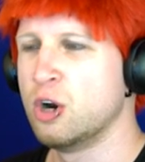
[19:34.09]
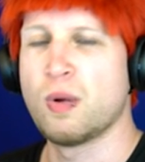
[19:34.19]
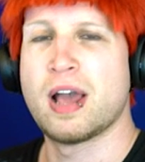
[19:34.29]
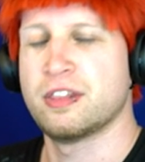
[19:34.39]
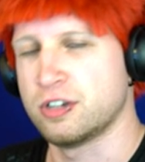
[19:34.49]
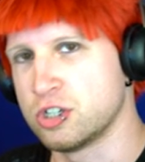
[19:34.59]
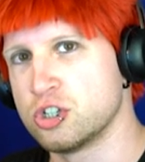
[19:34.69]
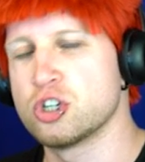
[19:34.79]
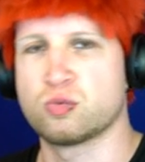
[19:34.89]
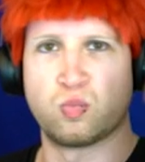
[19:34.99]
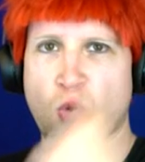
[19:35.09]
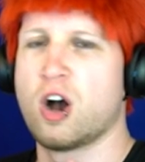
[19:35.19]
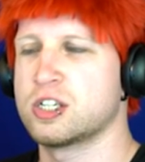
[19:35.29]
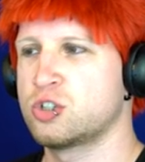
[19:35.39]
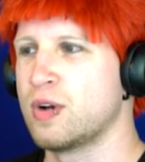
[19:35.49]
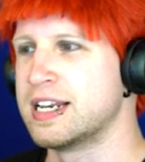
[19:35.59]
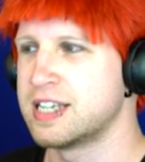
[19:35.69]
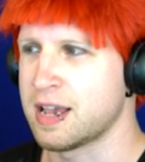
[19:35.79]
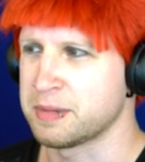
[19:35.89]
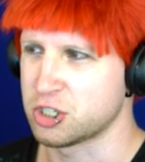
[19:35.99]
rather than just raw straight
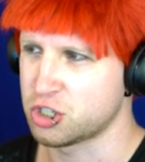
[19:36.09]
damage.